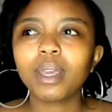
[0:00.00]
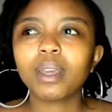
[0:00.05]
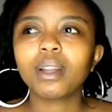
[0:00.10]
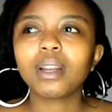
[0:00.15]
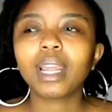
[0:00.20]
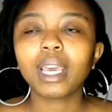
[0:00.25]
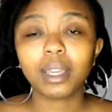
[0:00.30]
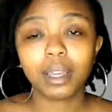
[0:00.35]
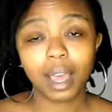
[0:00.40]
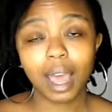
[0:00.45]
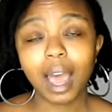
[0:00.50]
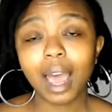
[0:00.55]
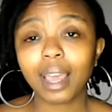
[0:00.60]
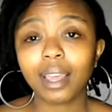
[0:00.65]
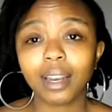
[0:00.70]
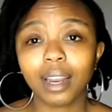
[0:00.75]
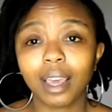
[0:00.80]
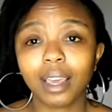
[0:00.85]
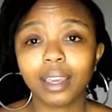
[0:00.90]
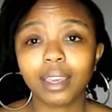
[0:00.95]
Like I
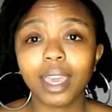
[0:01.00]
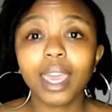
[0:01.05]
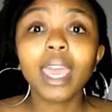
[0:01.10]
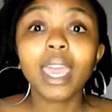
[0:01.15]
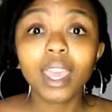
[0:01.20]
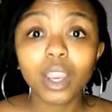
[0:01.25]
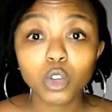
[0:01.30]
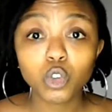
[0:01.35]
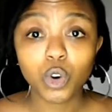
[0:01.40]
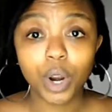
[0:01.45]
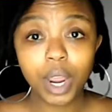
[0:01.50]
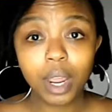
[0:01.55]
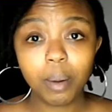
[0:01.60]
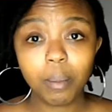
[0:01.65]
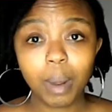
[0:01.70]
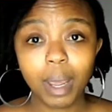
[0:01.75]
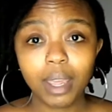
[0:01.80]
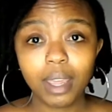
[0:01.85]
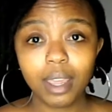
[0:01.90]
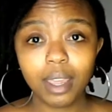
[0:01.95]
like air drying
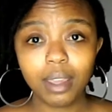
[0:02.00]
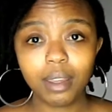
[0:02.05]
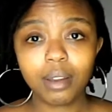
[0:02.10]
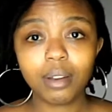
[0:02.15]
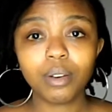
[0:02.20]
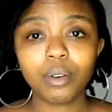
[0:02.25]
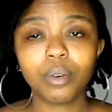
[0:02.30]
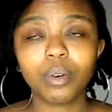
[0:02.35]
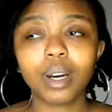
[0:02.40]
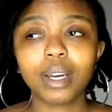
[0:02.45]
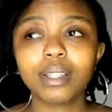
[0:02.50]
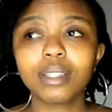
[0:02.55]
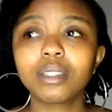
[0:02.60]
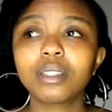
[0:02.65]
my hair, right?